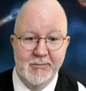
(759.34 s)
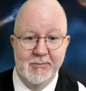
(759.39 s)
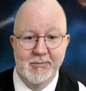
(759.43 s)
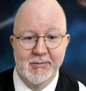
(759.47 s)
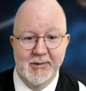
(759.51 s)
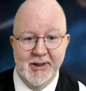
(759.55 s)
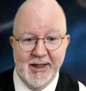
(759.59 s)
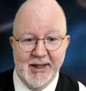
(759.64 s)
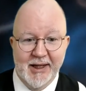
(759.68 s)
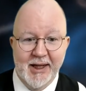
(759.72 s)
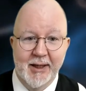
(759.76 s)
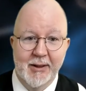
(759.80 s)

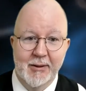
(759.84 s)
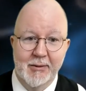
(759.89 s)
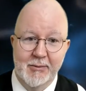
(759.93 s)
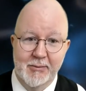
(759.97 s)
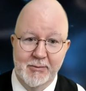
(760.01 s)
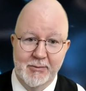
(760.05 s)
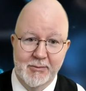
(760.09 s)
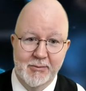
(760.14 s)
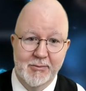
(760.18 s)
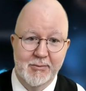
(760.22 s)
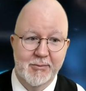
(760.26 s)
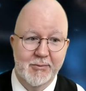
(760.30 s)
Again,
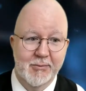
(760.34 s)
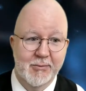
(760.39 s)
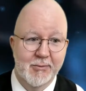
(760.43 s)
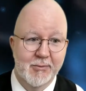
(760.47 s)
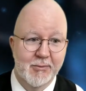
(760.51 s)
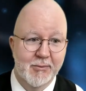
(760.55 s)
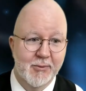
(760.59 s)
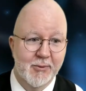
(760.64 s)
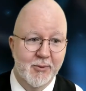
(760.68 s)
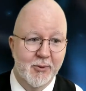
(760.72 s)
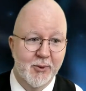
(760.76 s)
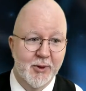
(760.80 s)

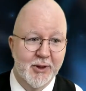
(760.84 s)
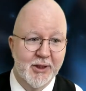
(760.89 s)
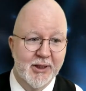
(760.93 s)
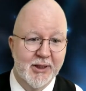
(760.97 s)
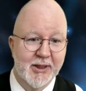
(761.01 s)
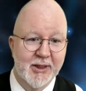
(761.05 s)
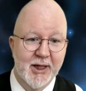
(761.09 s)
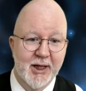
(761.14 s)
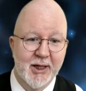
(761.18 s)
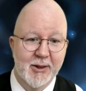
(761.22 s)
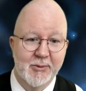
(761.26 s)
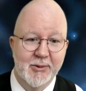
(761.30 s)
when it
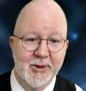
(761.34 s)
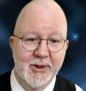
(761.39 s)
comes